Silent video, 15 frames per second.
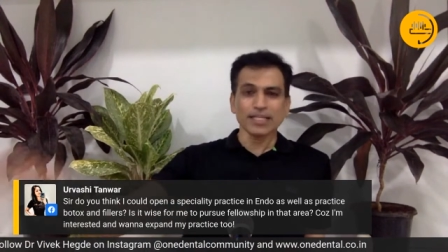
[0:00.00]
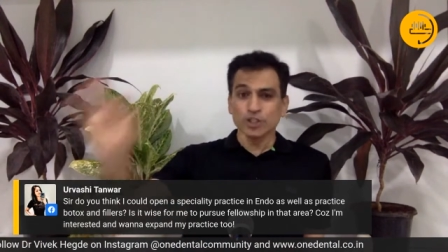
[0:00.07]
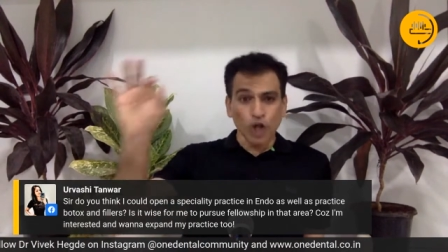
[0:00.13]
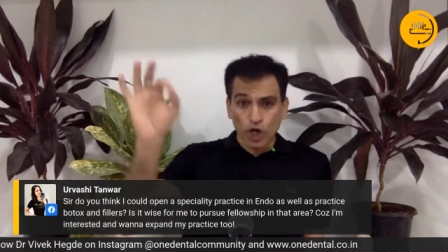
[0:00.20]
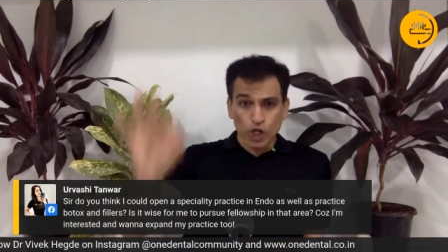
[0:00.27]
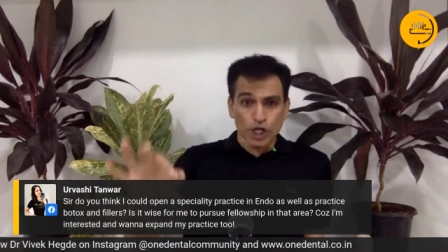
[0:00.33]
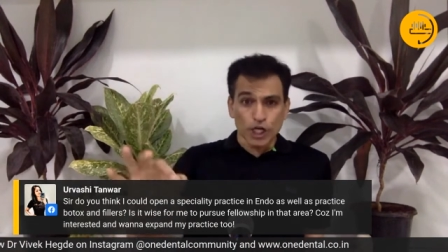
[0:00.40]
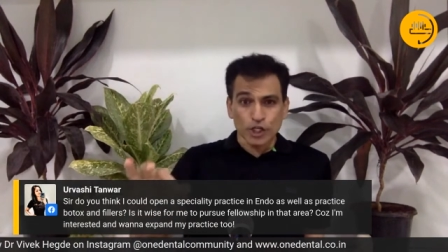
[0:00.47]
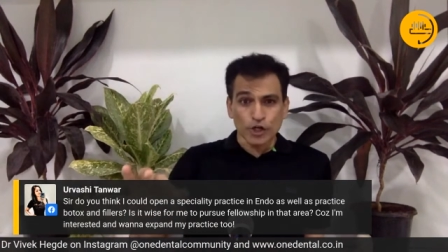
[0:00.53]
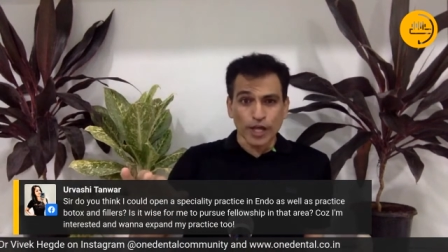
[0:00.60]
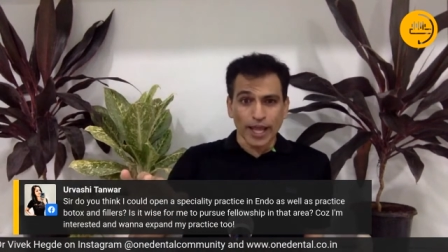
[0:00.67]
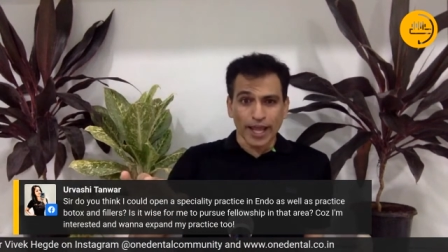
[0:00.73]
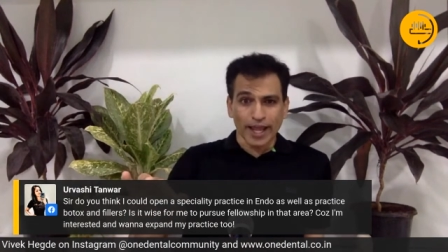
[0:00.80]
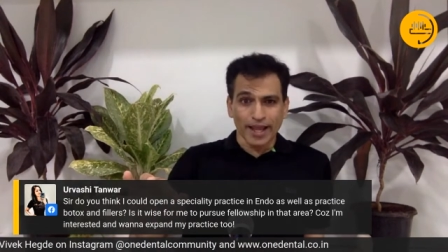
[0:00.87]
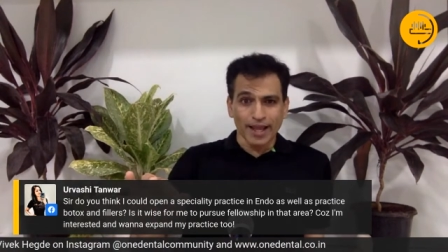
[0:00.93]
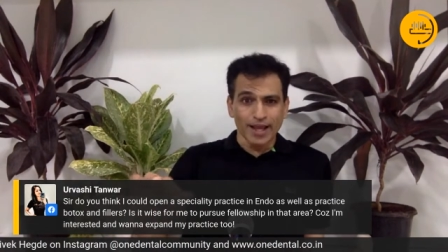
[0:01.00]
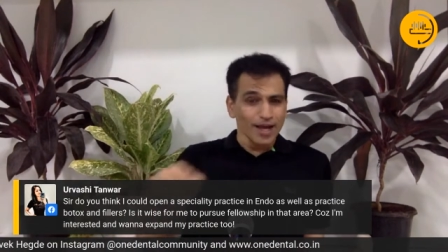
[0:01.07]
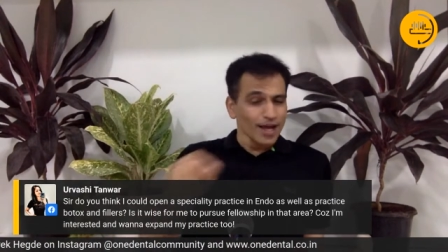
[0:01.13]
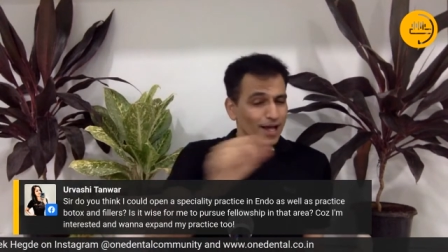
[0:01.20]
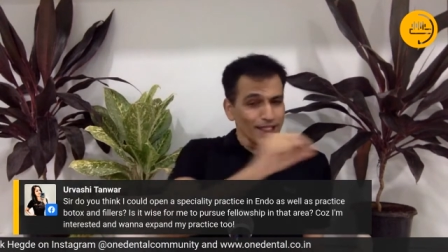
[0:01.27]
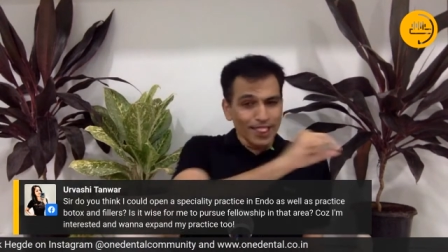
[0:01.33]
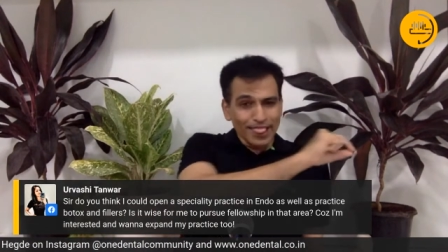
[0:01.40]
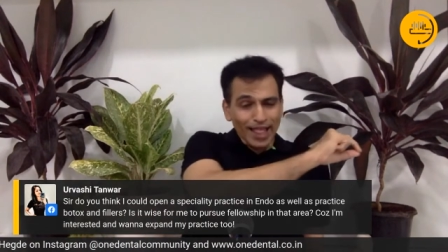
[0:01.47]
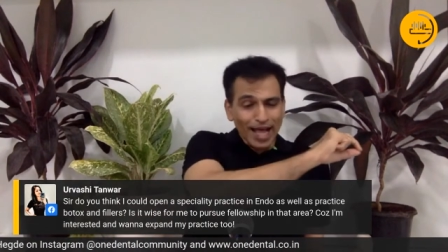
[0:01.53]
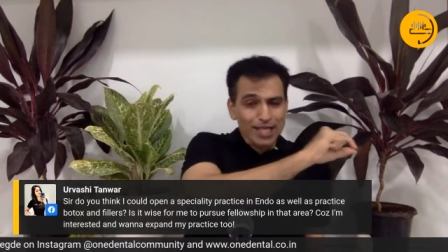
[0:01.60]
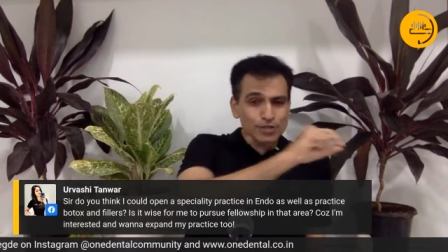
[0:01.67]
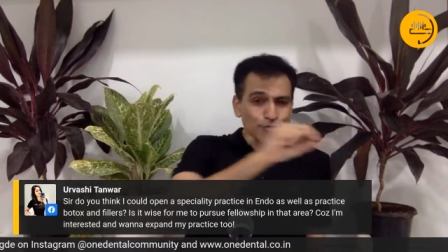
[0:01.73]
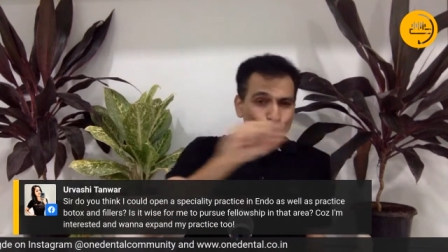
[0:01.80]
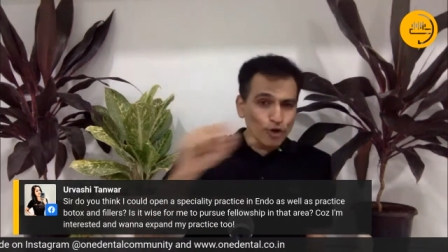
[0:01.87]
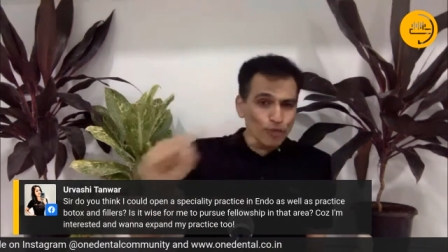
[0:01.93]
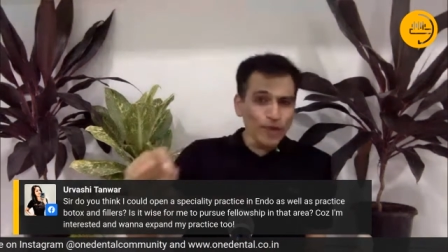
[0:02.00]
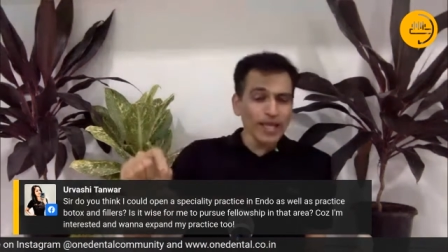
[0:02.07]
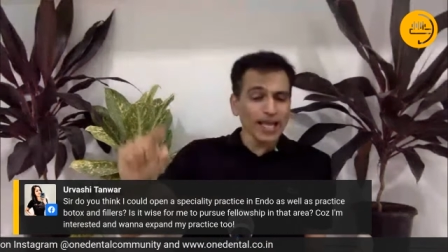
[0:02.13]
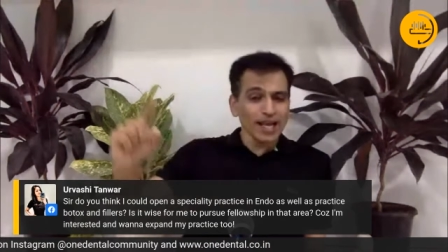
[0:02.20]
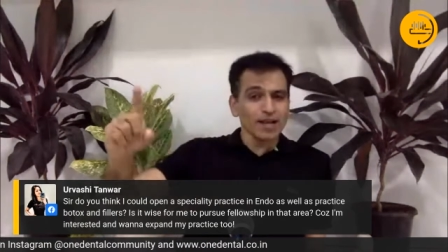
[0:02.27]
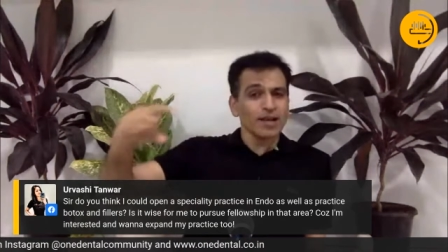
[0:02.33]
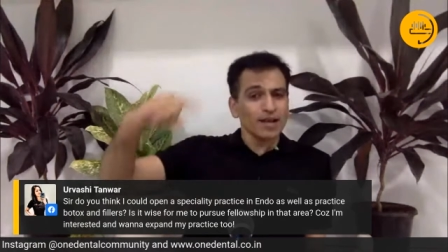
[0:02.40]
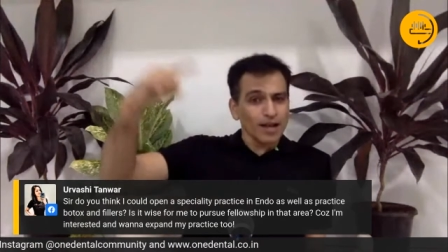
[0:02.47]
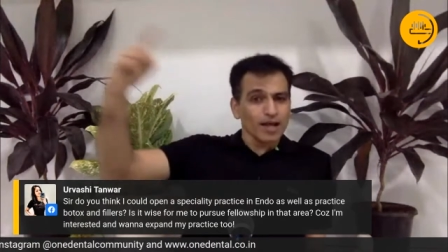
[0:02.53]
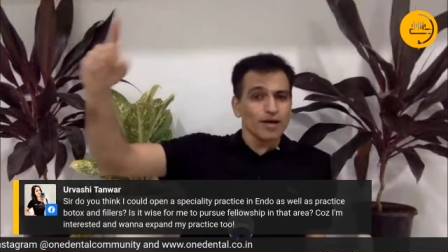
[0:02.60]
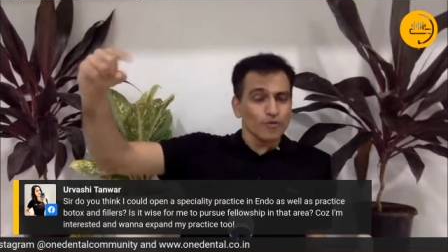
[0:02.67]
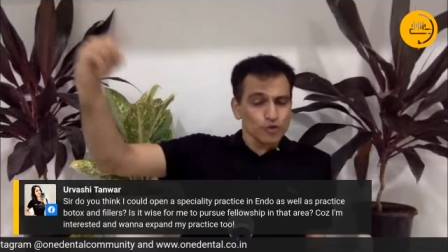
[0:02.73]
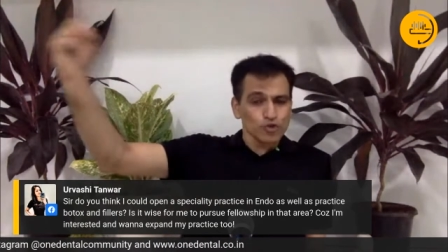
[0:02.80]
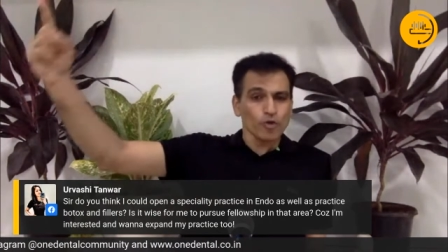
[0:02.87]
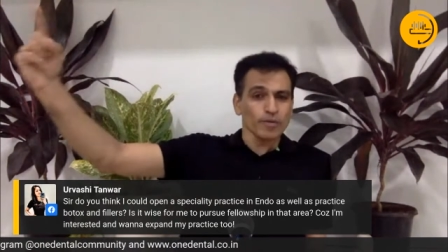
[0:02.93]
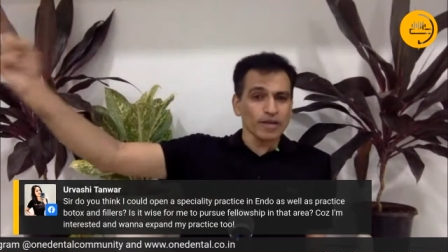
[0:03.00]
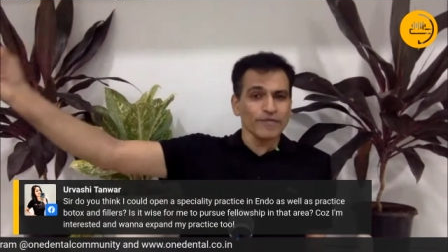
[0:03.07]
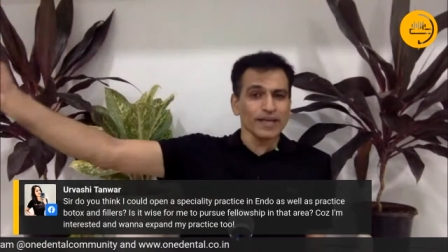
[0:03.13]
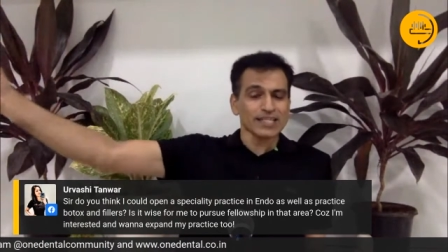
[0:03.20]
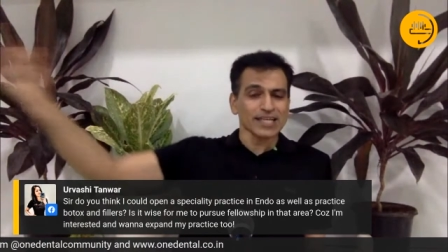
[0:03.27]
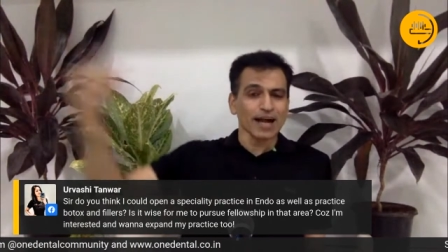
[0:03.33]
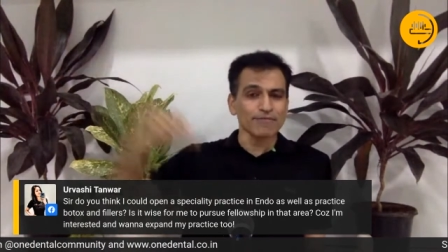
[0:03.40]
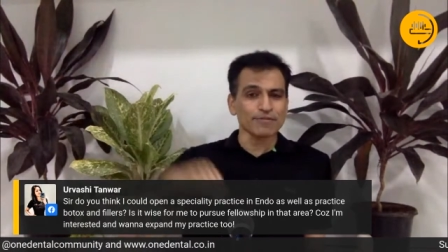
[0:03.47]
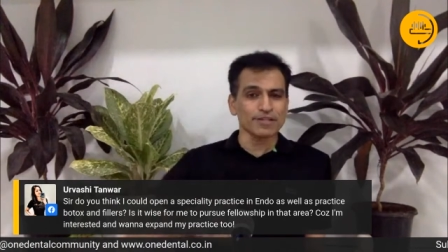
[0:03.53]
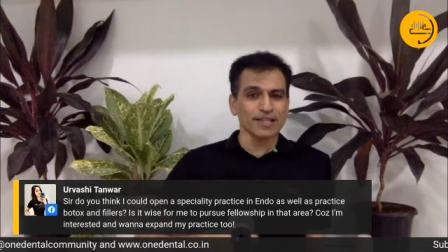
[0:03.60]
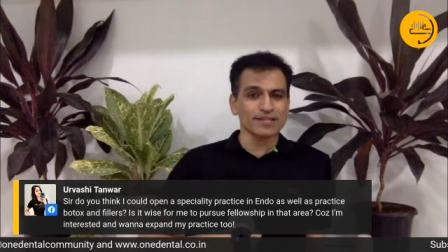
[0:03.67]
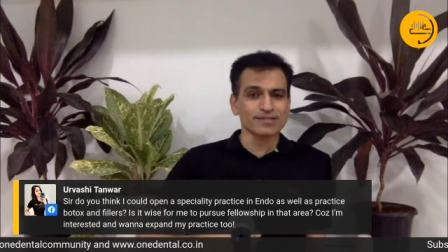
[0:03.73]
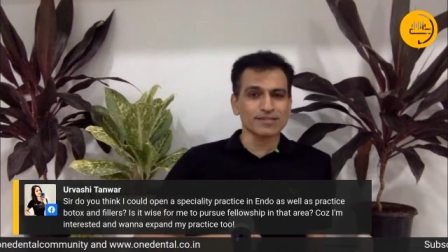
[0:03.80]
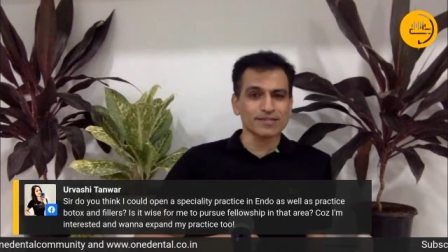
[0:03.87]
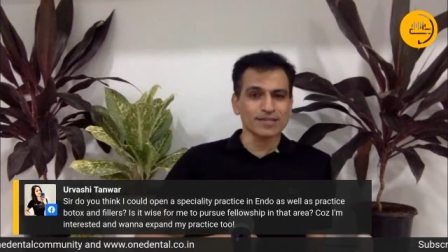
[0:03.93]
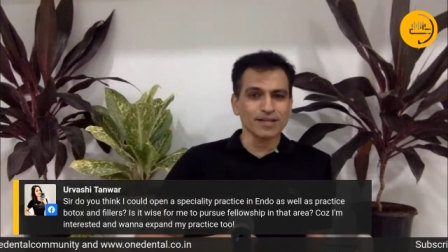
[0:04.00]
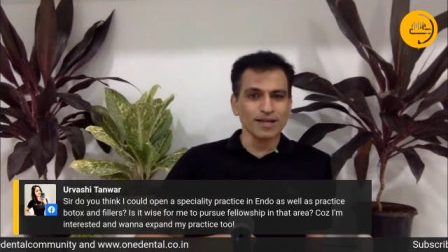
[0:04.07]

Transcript: Not only today, last full week and so many weeks after this.